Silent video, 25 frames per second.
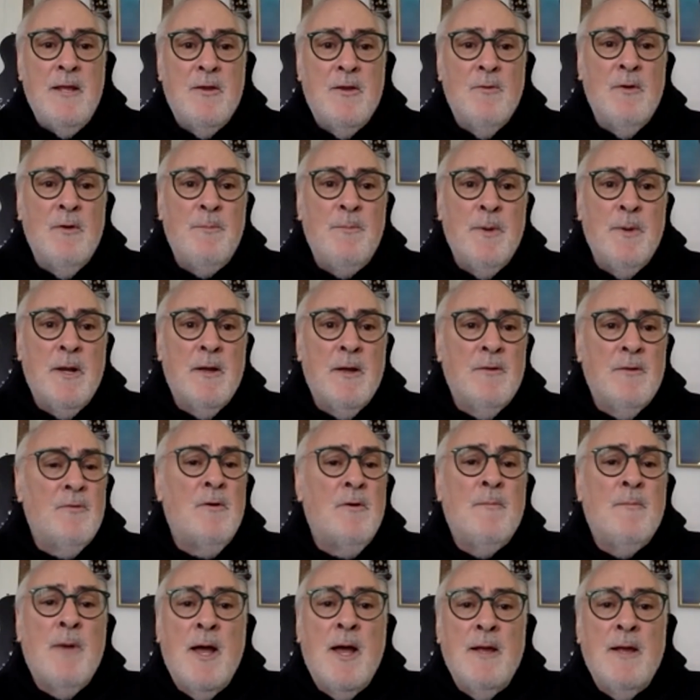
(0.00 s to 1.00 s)
do it because it
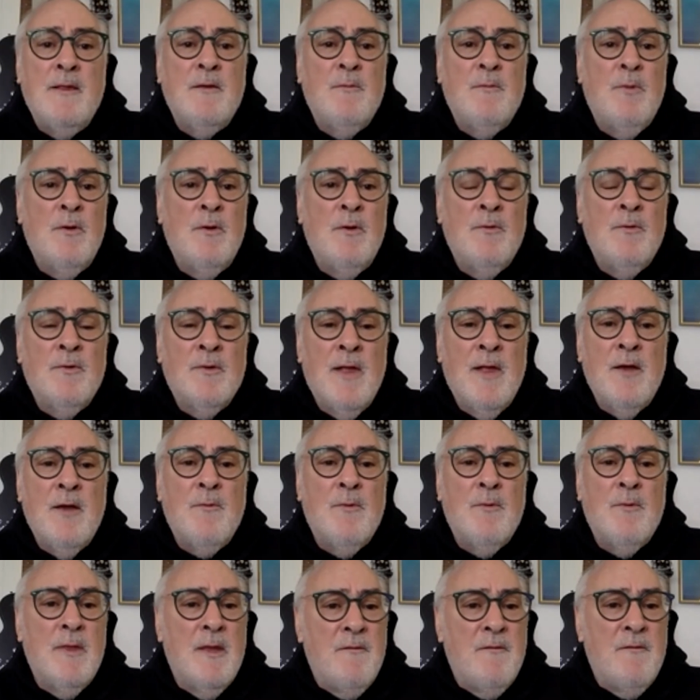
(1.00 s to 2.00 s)
reminds them what it was like
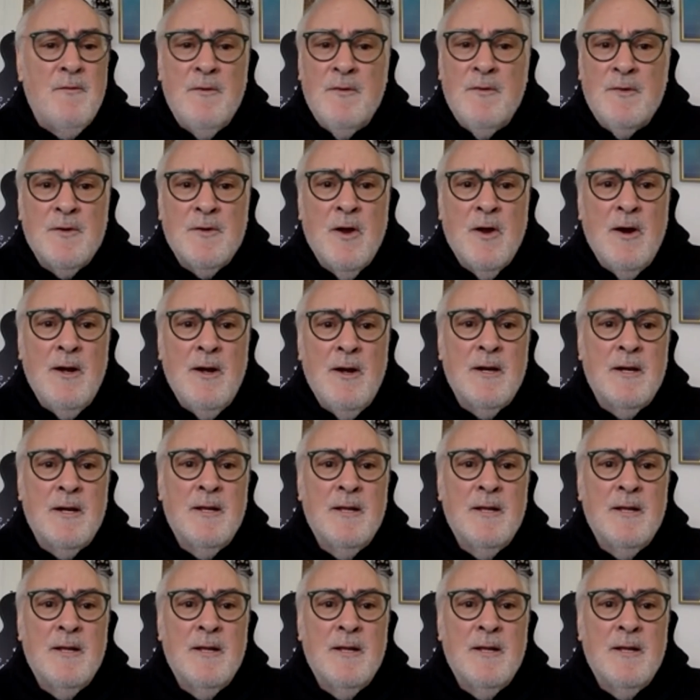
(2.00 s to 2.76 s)
when they first started,